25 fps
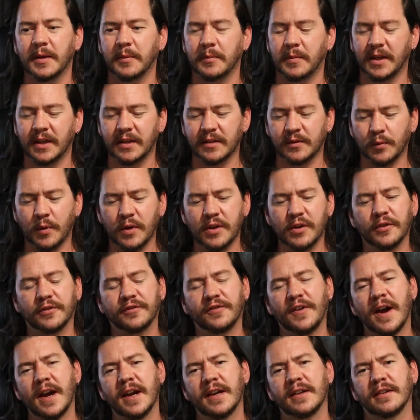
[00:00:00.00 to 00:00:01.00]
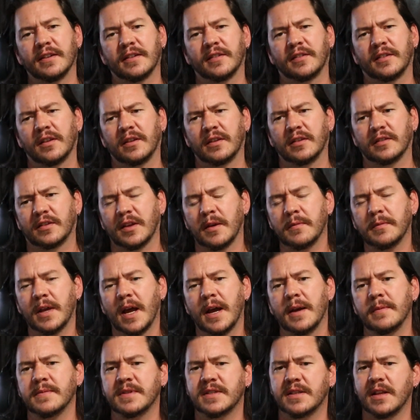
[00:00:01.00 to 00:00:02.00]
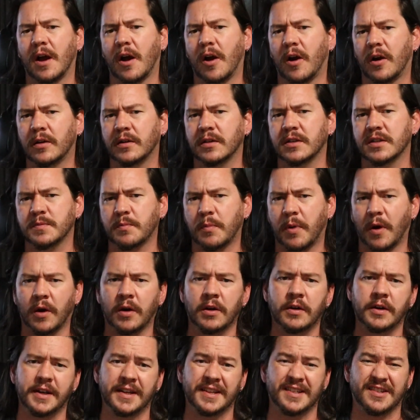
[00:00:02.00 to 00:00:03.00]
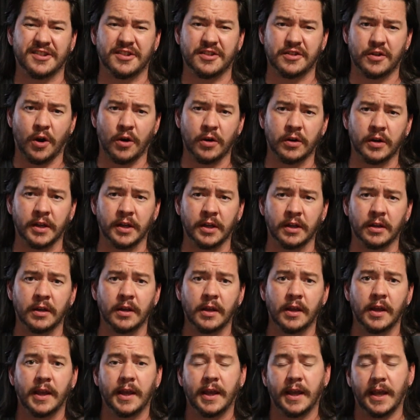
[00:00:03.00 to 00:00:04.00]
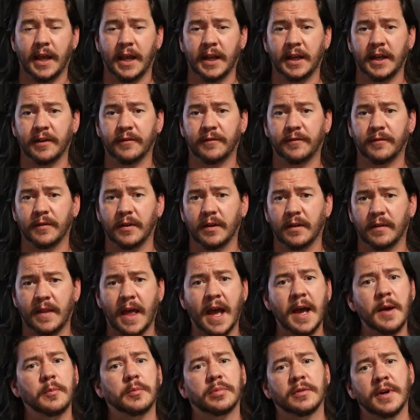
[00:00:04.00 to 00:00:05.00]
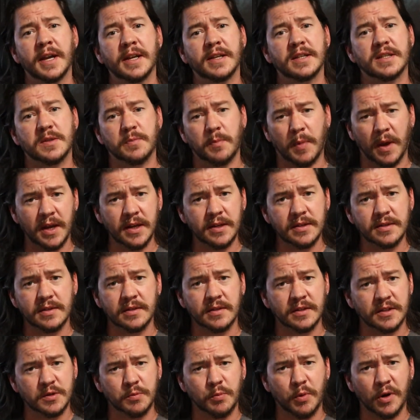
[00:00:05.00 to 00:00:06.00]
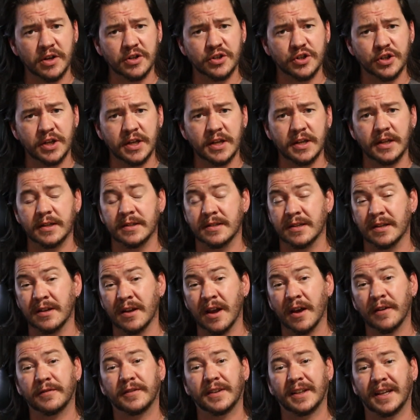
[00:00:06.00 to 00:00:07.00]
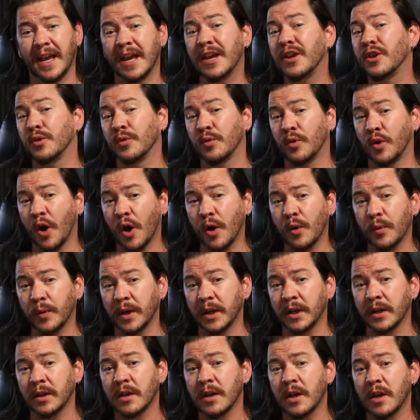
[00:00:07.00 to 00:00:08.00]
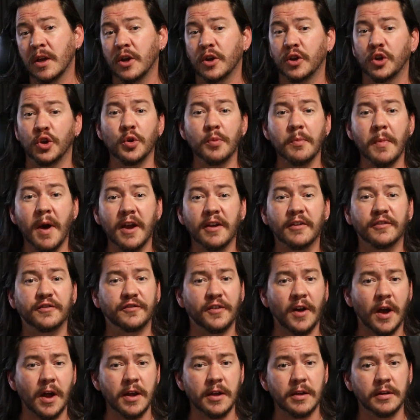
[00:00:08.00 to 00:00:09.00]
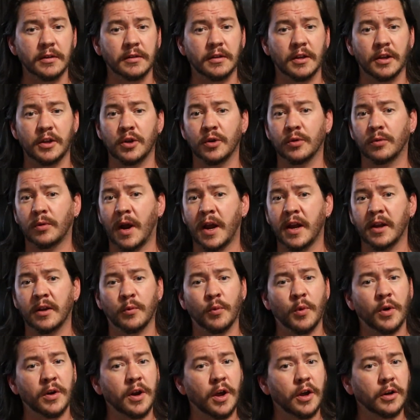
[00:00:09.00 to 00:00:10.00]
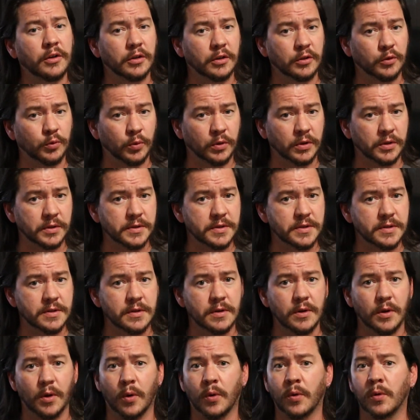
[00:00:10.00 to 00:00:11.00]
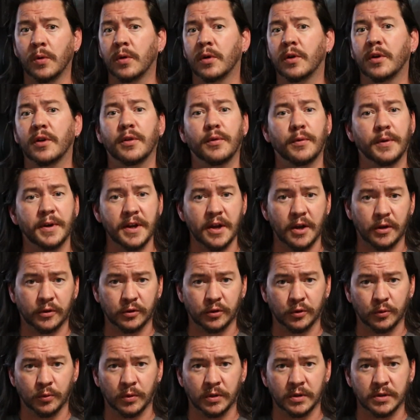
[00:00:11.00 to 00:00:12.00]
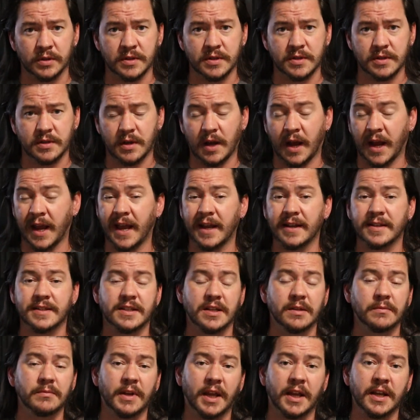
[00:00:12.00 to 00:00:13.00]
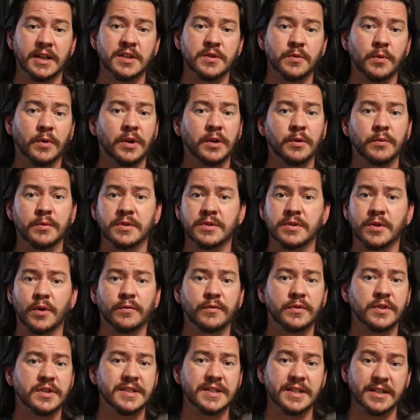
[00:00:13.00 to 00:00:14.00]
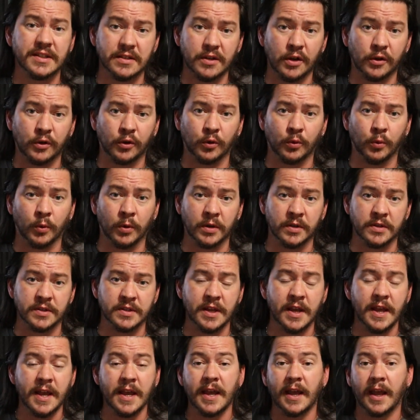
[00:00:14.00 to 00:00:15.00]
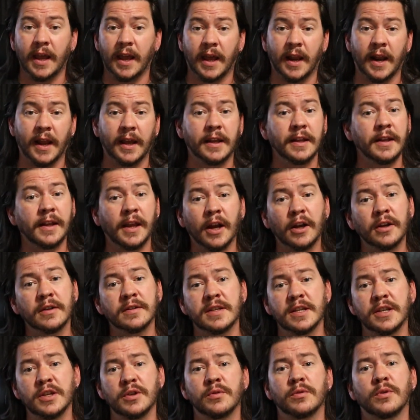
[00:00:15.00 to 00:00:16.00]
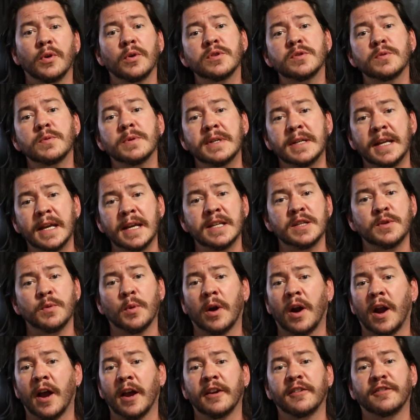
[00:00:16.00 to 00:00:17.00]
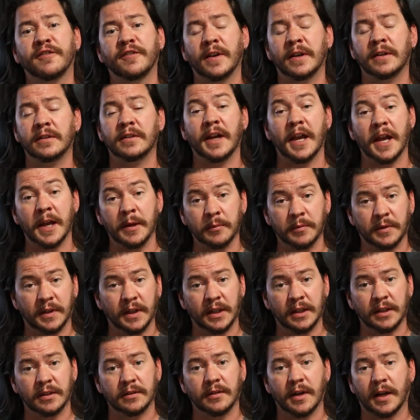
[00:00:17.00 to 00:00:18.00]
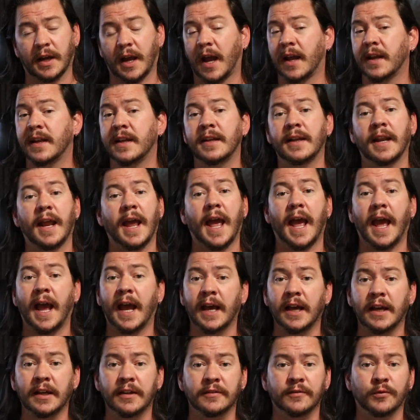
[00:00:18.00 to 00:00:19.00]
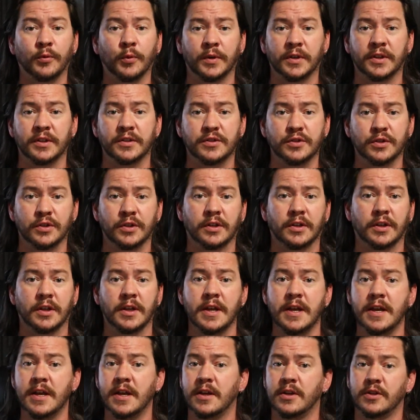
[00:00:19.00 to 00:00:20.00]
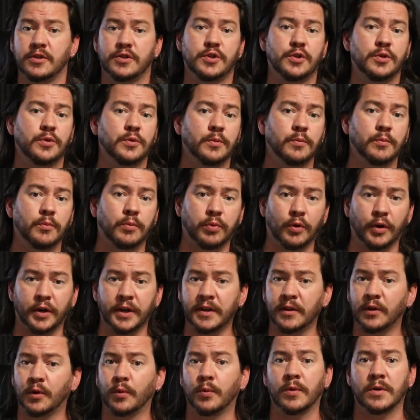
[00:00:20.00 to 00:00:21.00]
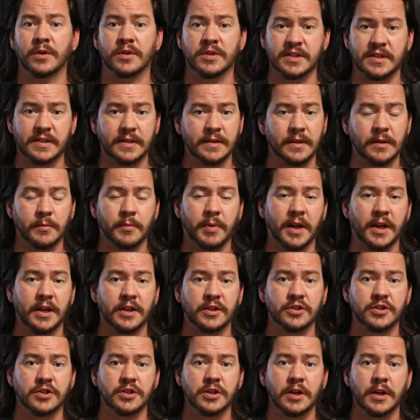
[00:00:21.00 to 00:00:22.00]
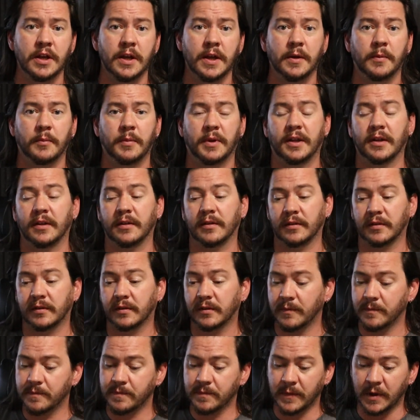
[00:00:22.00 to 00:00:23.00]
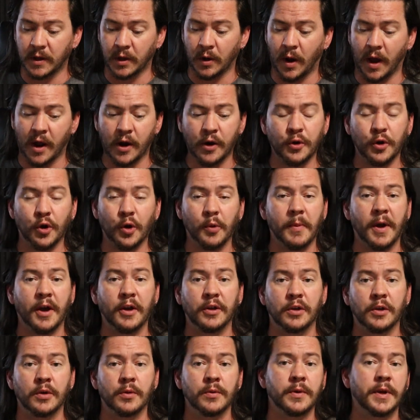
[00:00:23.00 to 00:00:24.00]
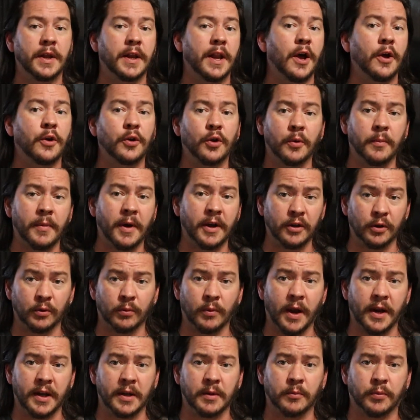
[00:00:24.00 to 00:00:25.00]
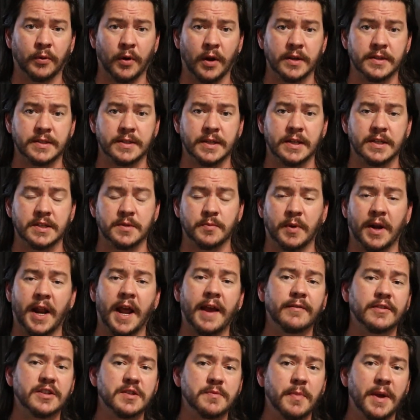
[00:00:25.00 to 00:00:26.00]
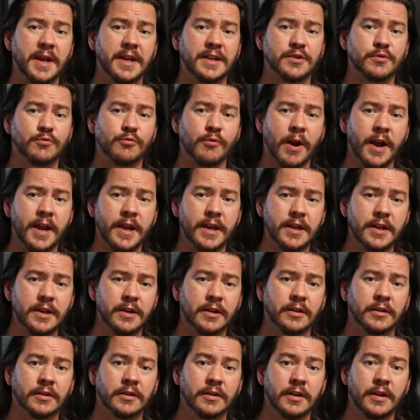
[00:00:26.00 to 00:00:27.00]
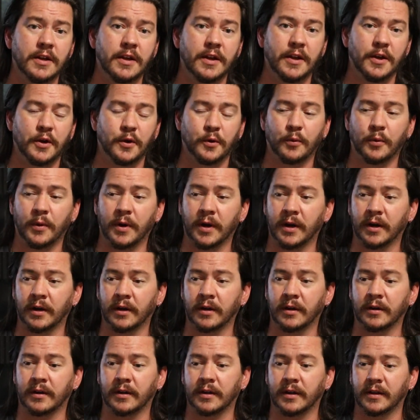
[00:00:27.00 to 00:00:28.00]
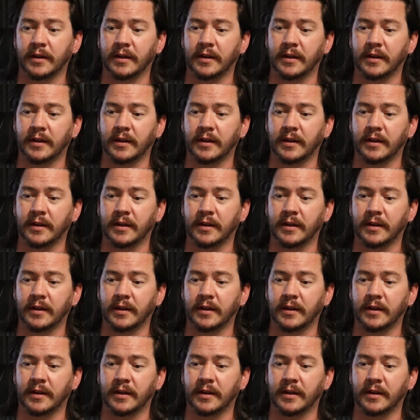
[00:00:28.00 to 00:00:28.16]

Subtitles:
Because what you'll find is that sometimes the hardest part is starting. And if that blank space in a spreadsheet is enough to get you going, you might find that you write 100 words or 300 words. I had some days where it was over 600 words. And I can guarantee you those were days where I felt empty. Like I didn't have what it took to bring the words to the page. Because, I don't know about you and I don't know about your writing process, but I have a space right here where